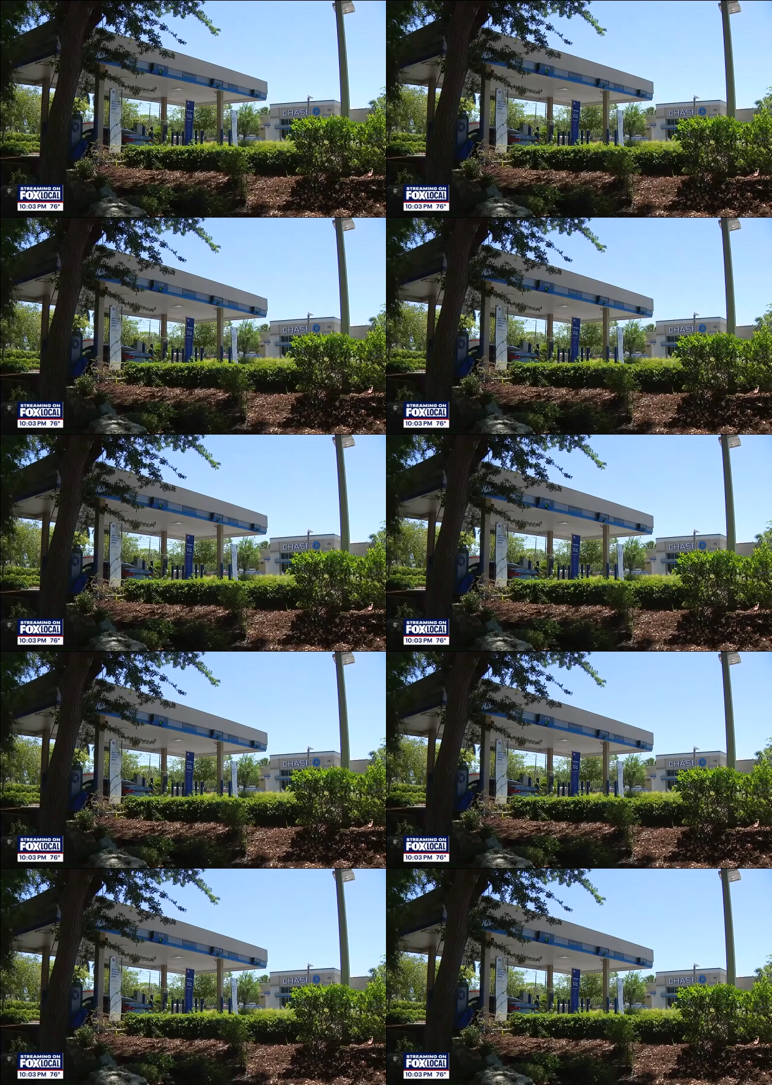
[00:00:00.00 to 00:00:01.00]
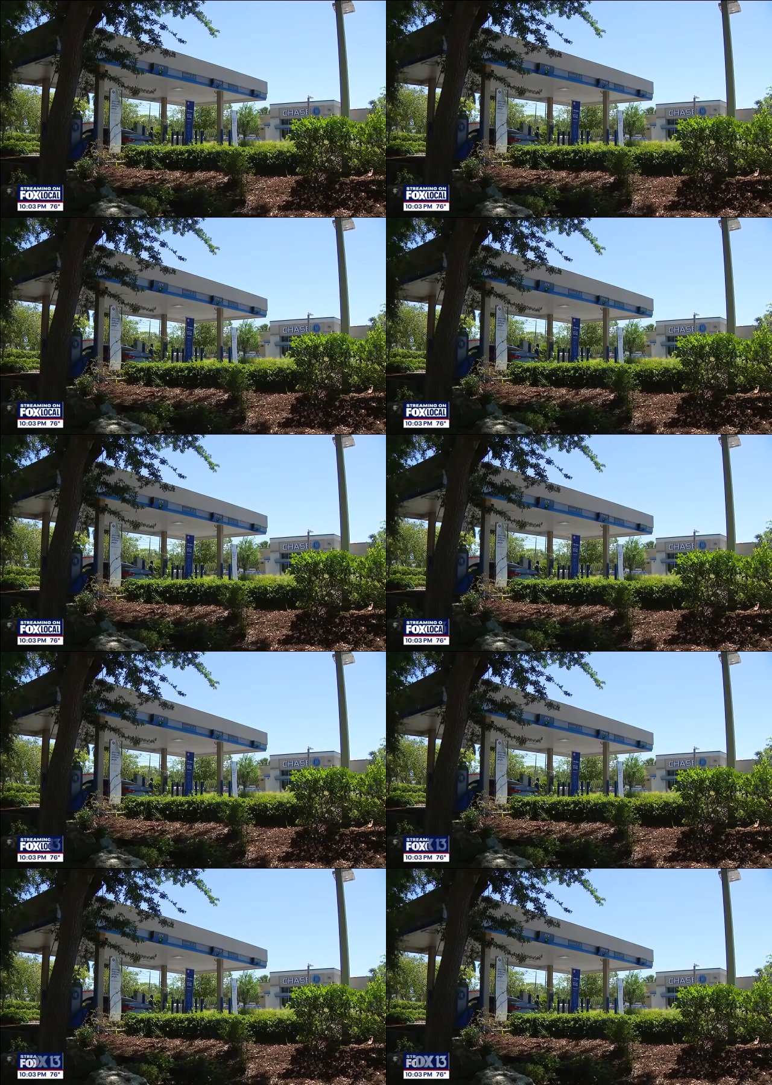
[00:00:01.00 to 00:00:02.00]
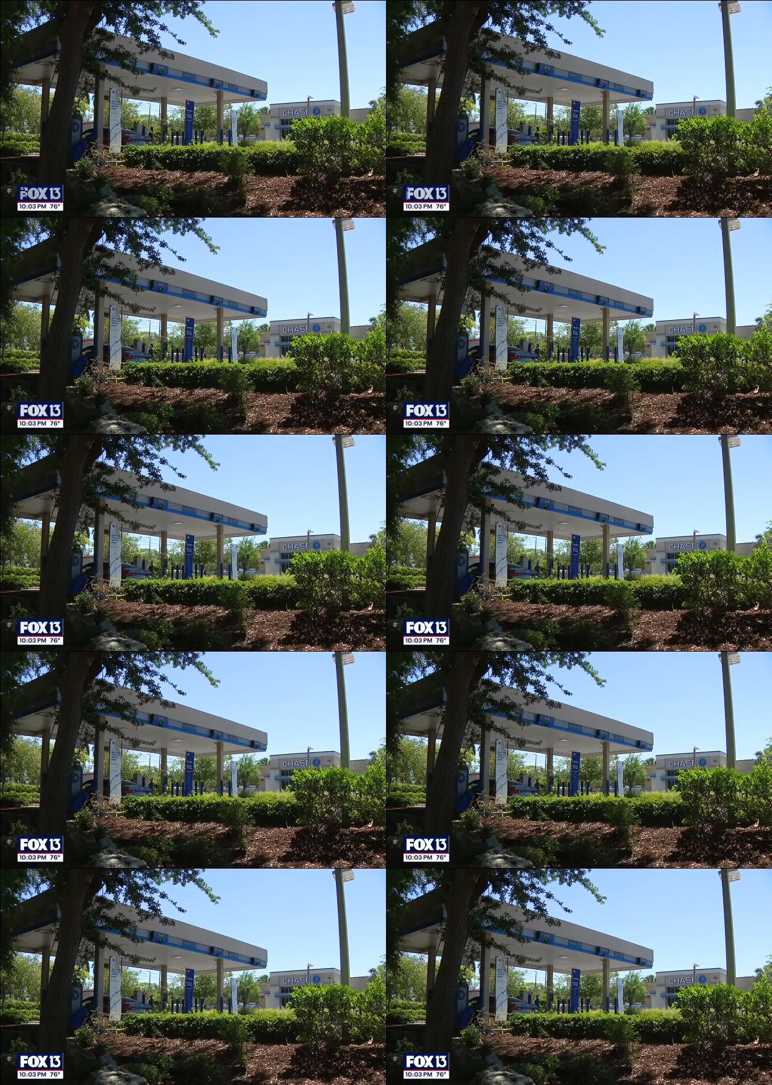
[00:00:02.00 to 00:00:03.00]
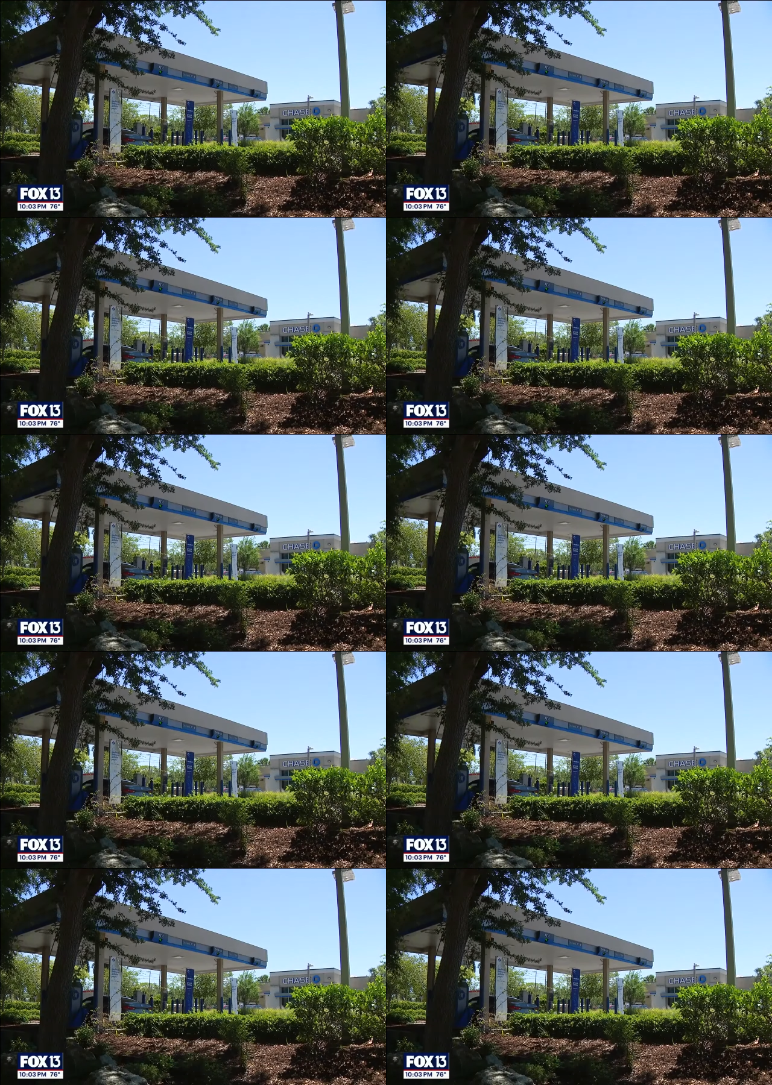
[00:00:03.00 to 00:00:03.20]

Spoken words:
No face is visible, so there are no lips to read.